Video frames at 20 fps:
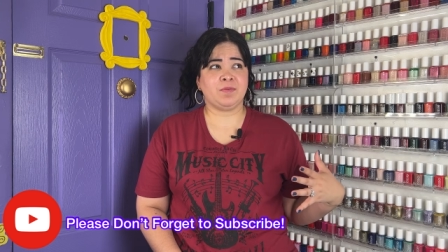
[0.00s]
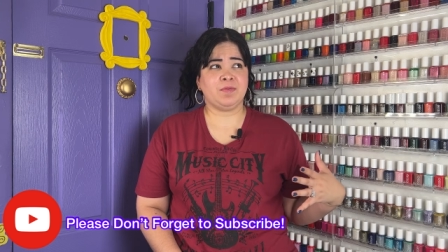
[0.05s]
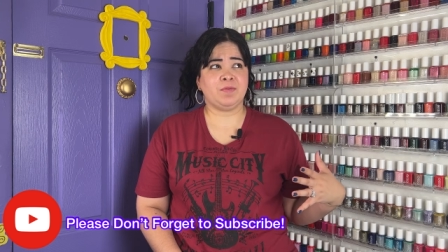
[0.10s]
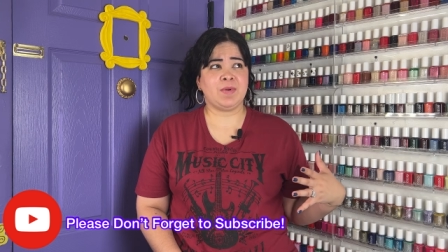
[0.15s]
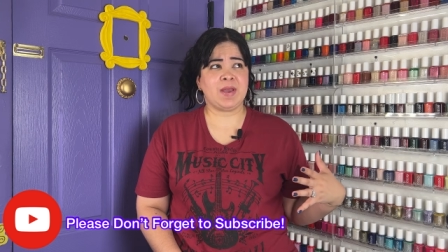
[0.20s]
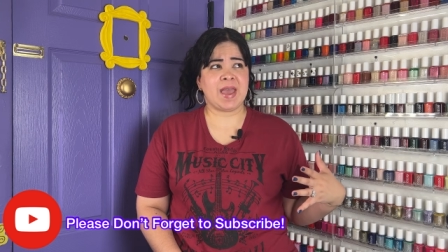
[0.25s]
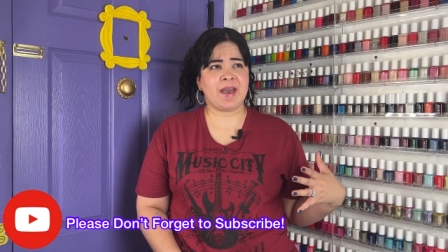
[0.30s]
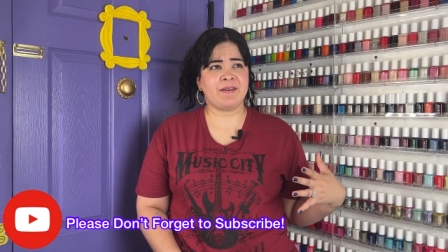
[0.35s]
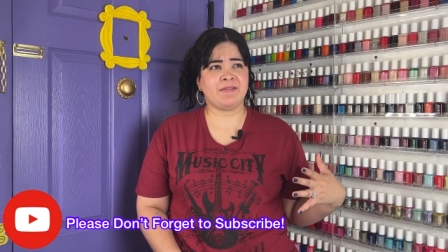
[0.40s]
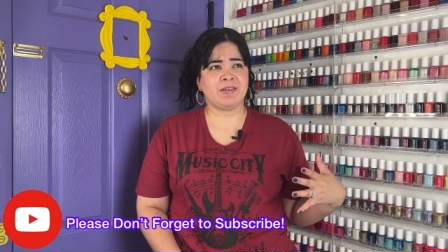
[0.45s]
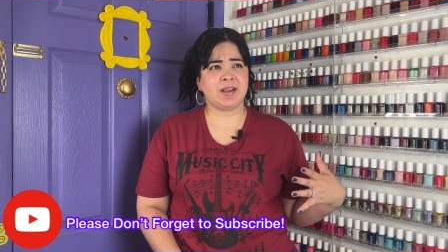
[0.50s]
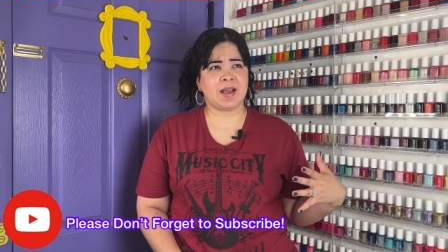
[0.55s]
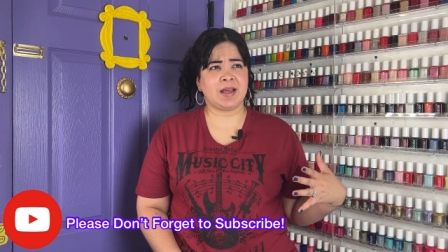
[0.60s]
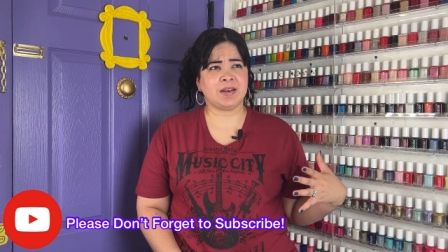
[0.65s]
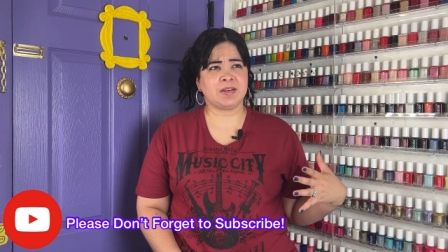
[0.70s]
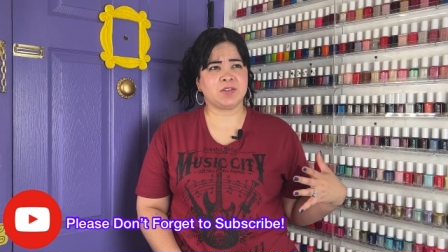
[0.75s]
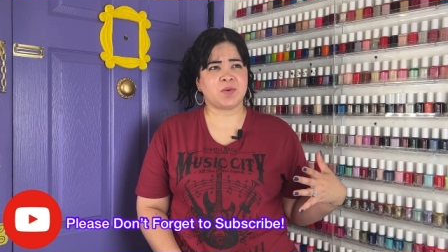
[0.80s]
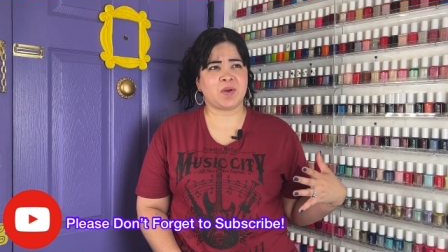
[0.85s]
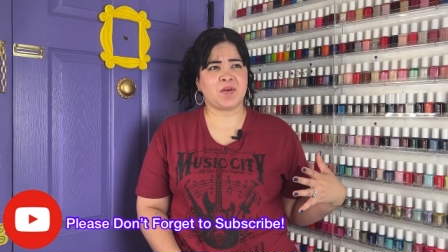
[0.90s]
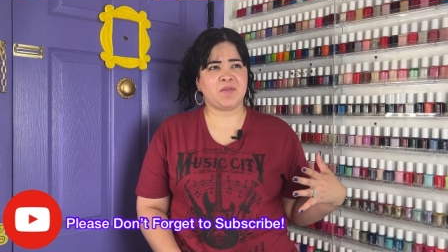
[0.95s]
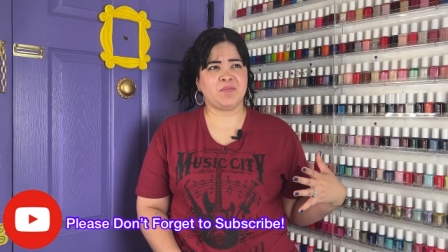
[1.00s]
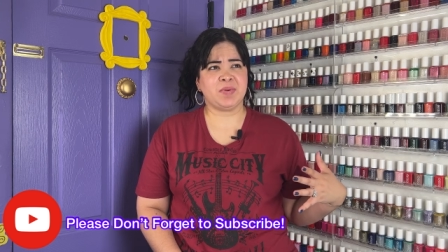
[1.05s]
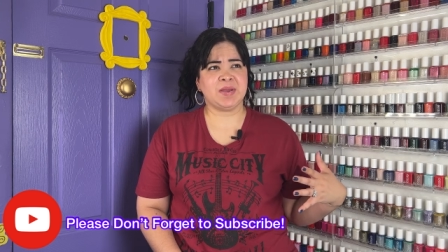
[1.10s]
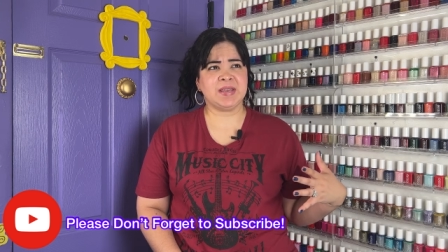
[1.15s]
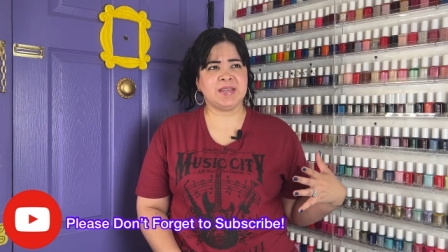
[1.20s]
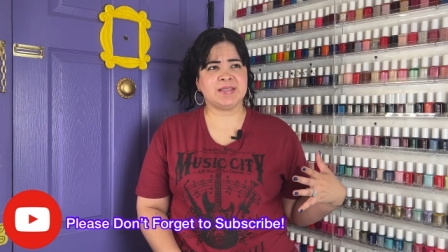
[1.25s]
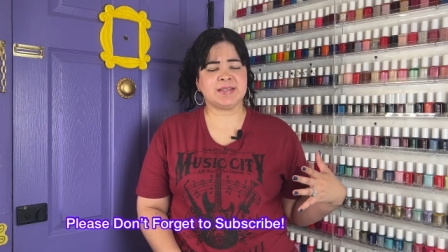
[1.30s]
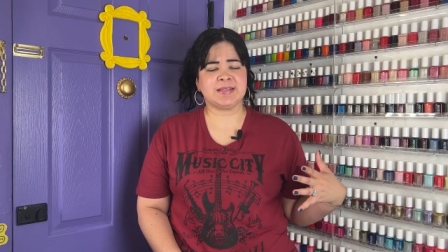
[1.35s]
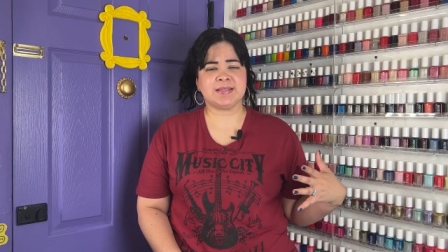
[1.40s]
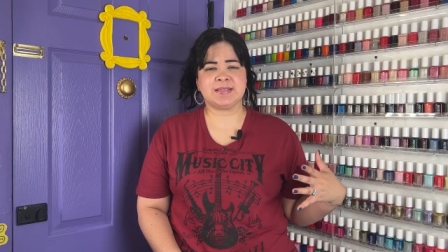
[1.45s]
we haven't gotten 12
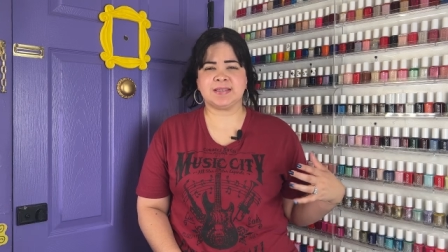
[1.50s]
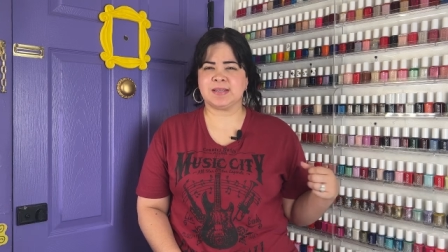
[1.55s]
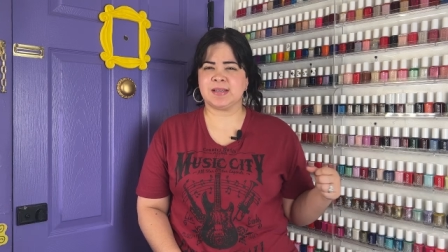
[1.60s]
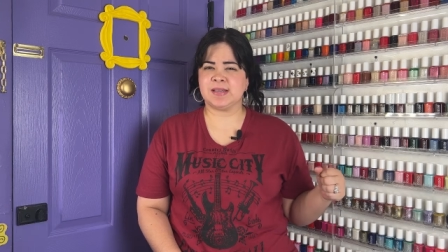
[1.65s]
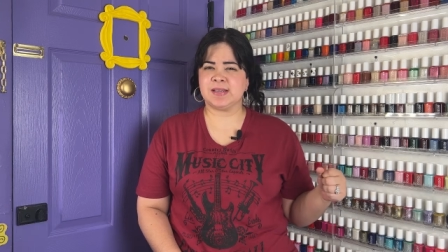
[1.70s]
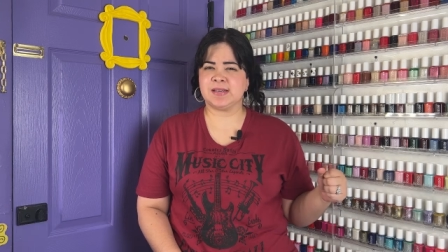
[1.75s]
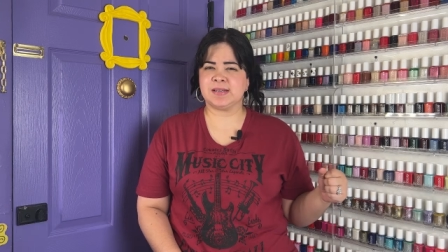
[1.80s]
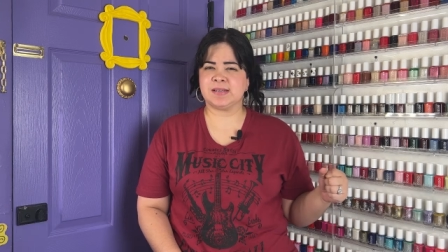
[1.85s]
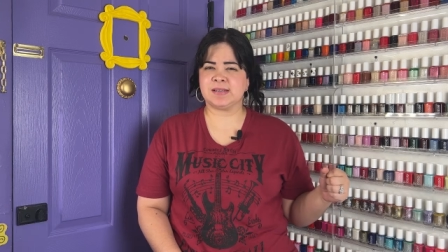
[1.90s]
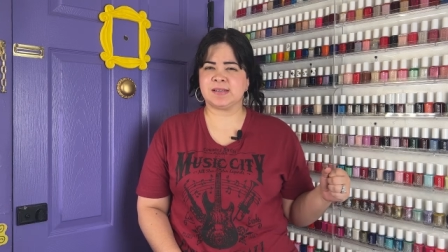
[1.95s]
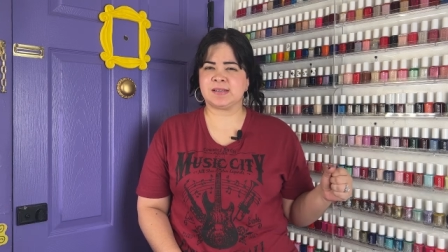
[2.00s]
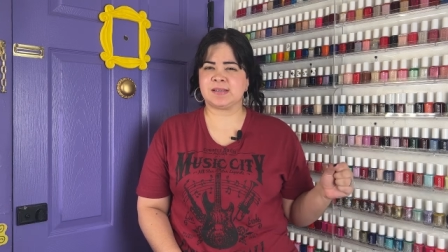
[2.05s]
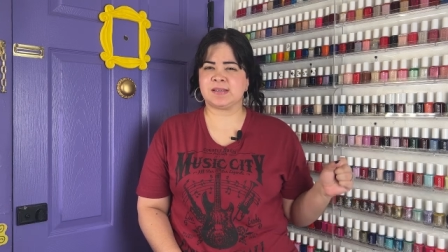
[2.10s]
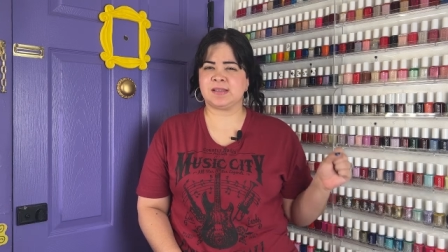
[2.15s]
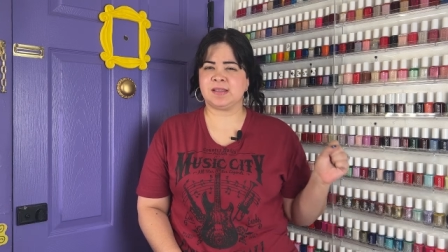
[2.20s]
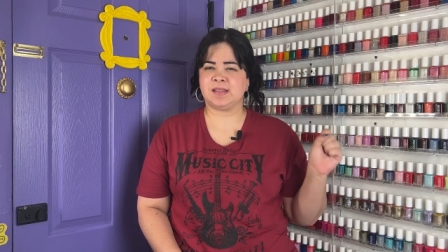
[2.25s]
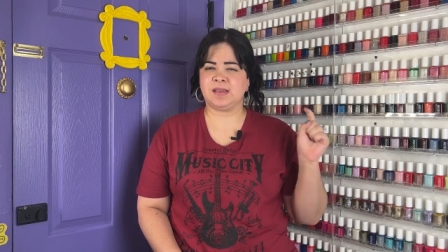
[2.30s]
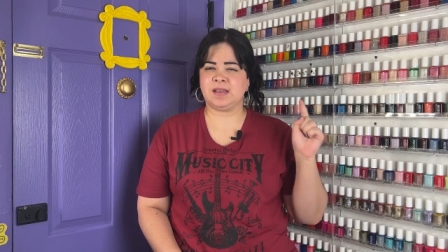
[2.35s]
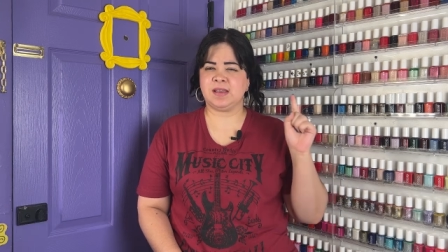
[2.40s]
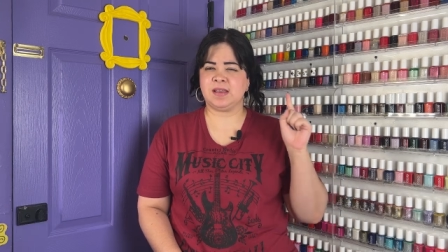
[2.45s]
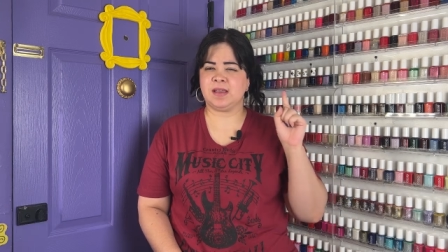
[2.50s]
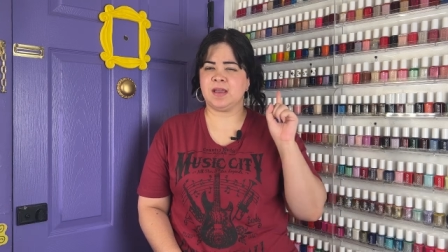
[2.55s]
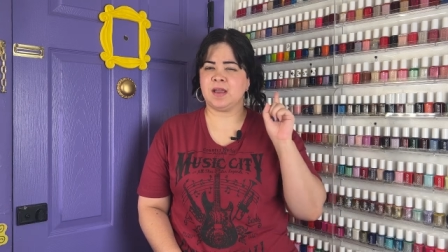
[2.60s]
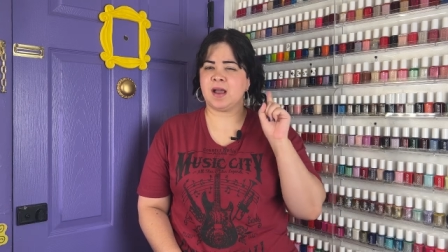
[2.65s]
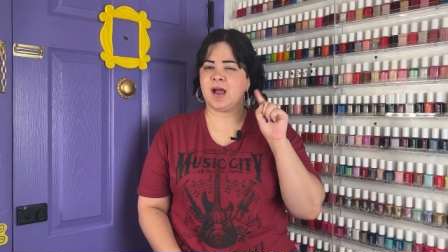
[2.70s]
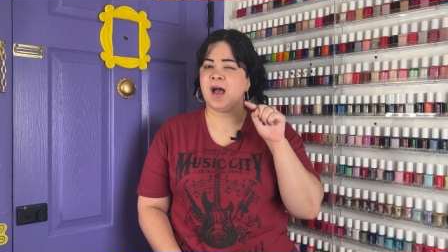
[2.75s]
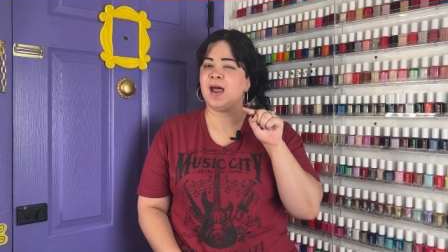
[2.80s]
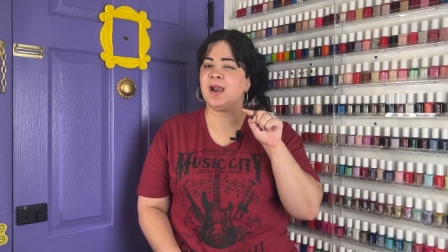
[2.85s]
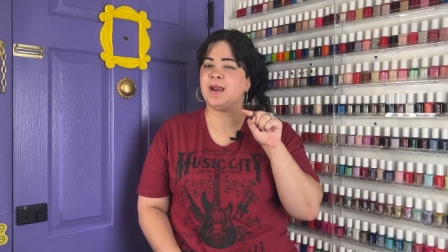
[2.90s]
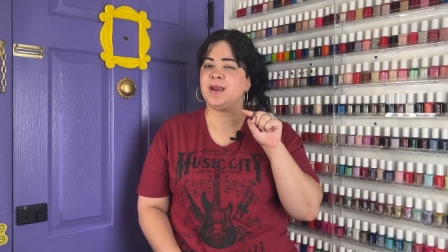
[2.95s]
pieces since the
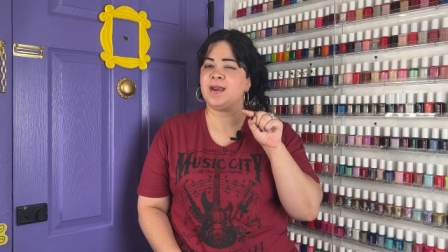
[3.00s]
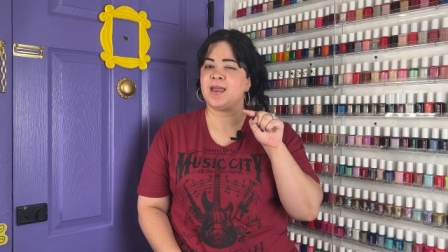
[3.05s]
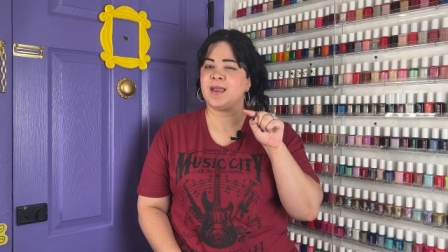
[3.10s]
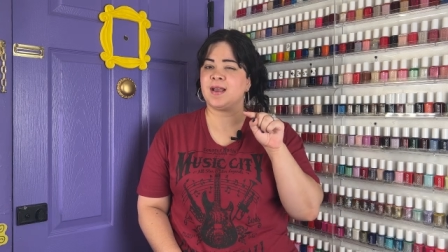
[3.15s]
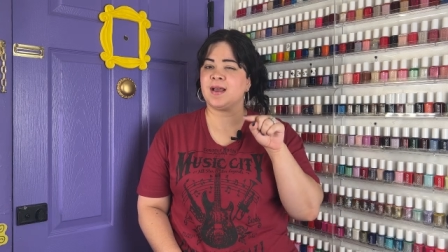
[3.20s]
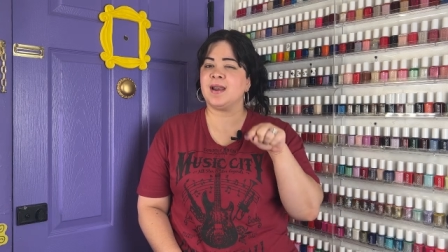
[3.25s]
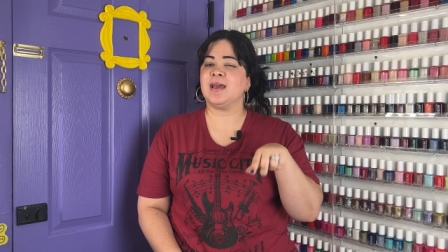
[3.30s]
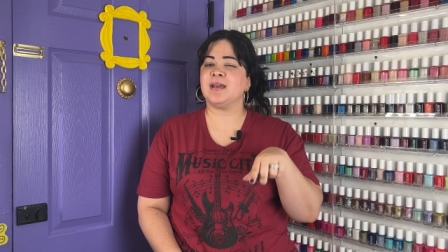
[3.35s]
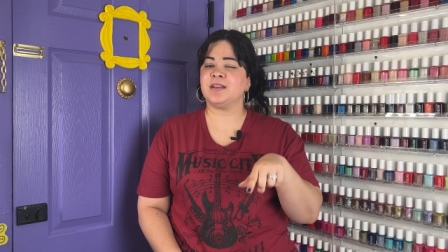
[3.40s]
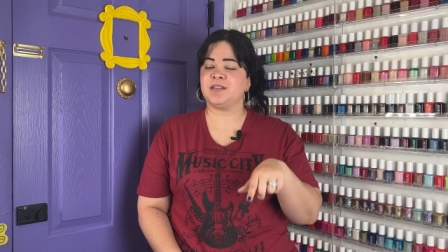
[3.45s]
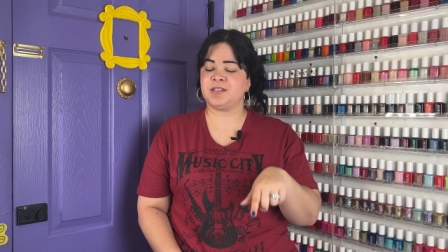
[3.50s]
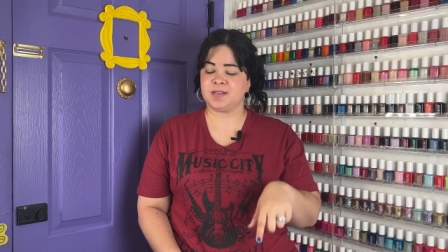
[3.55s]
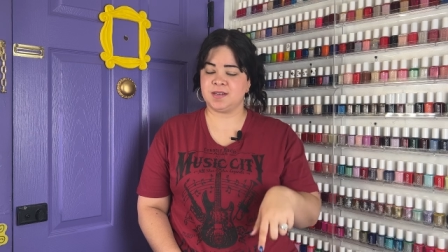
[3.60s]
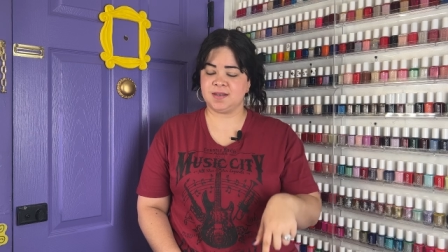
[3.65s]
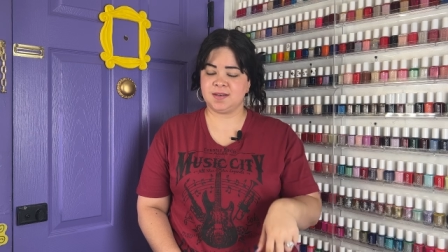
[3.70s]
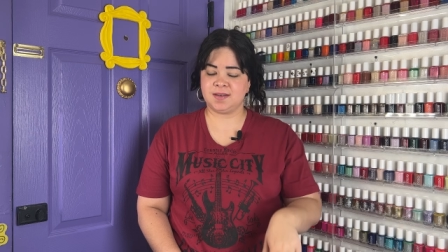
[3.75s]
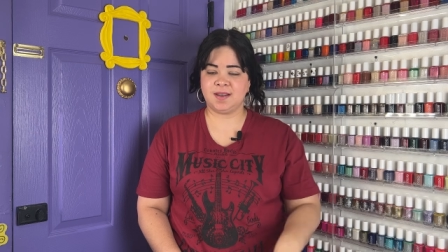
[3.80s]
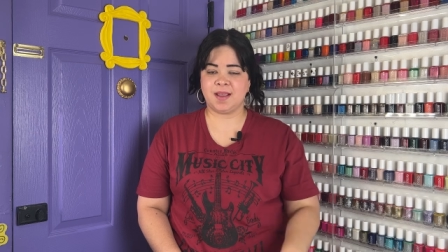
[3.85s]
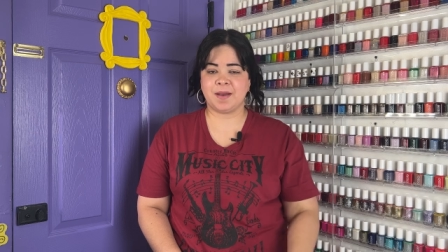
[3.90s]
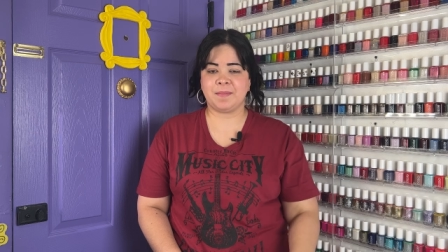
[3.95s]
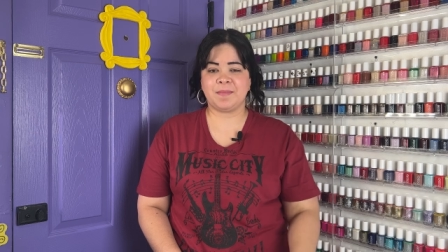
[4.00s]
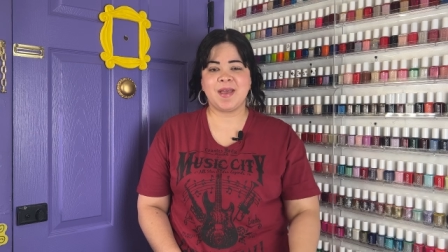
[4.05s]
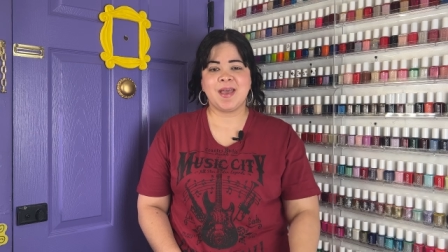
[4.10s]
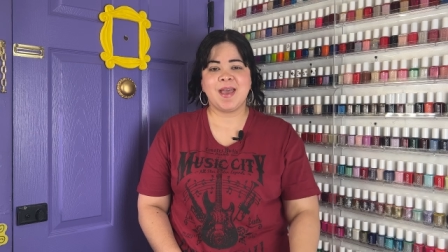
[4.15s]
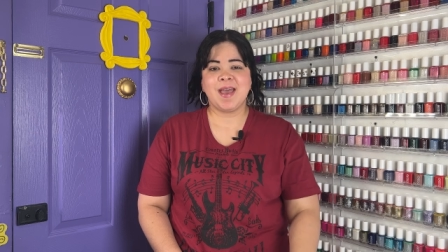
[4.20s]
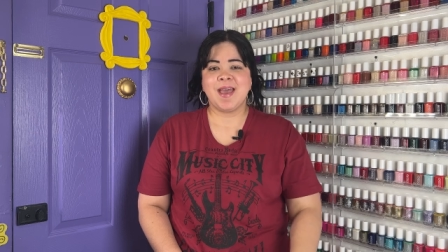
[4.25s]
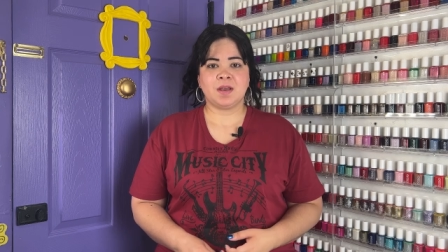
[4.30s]
holiday collection. Yep.